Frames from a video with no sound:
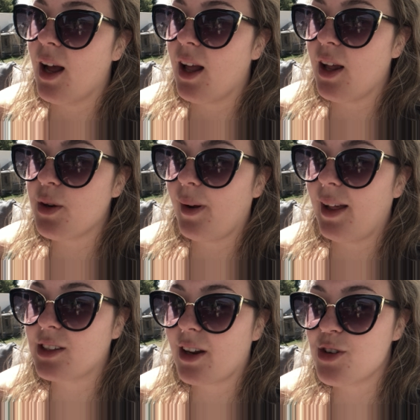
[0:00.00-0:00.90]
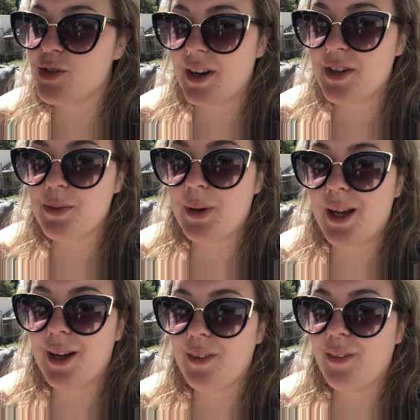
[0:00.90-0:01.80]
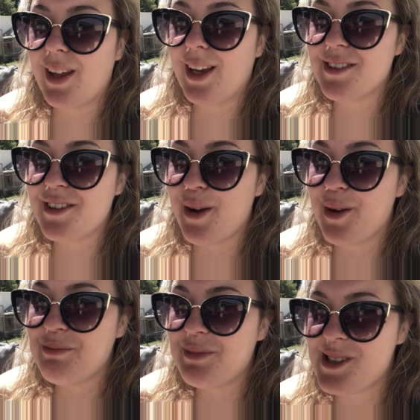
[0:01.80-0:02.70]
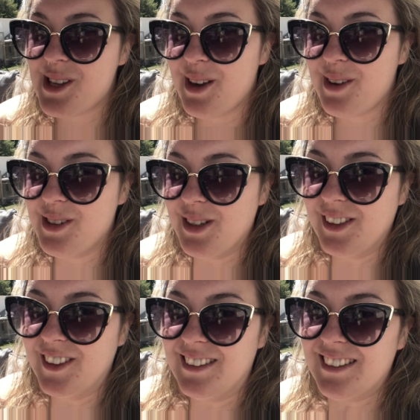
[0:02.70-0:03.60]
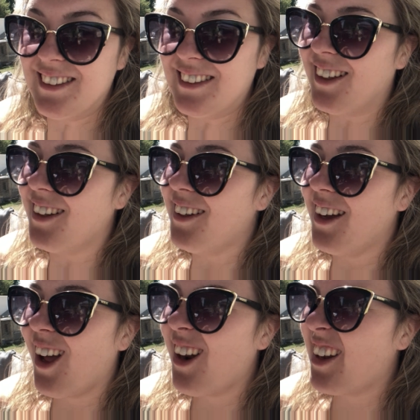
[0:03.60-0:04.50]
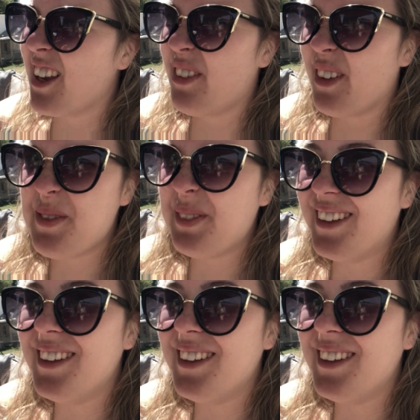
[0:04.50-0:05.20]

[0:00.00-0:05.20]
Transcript: and we'll have to go straight to work when he gets home, so unlucky for him.